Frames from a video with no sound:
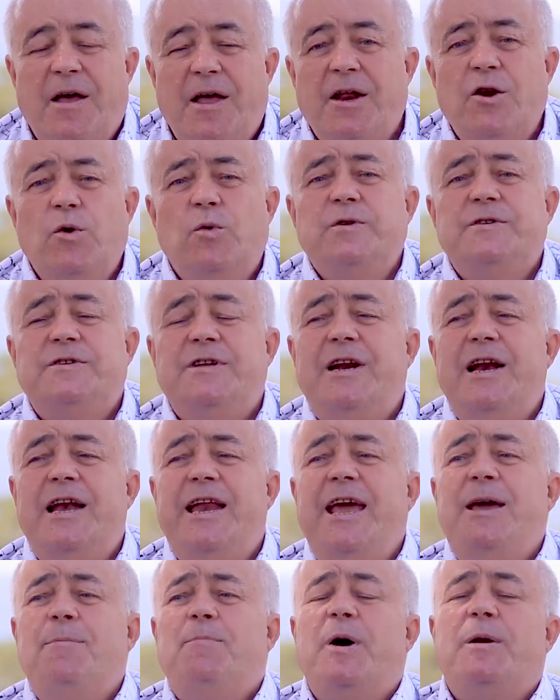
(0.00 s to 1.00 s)
In unserem
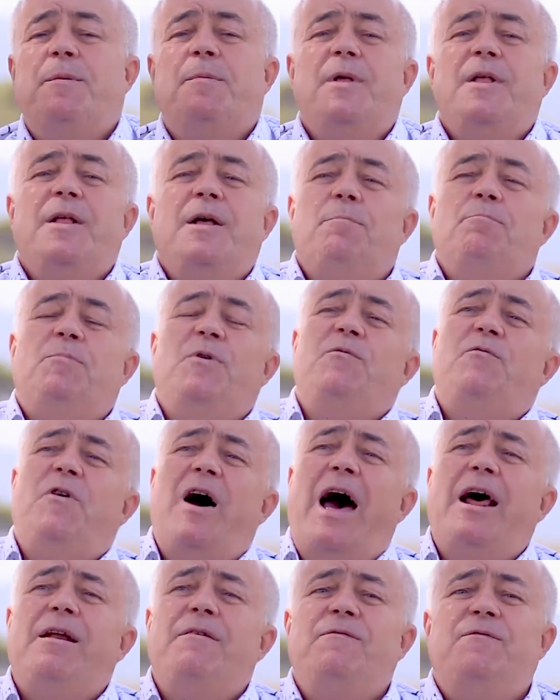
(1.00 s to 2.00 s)
Leben
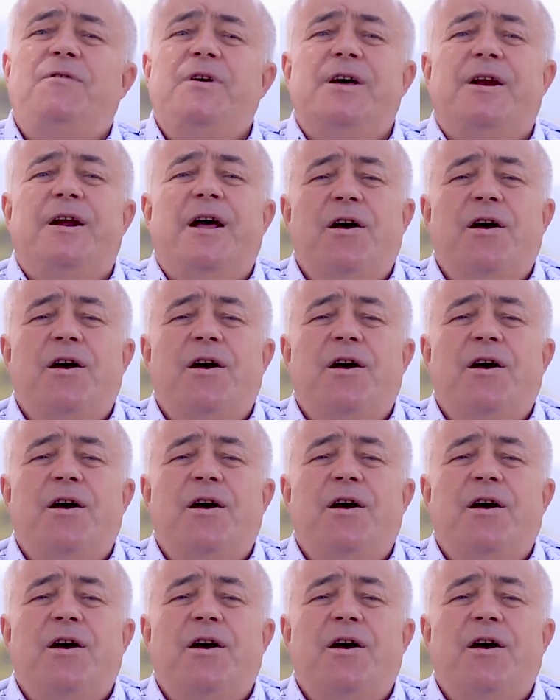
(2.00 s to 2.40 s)
bewahren wir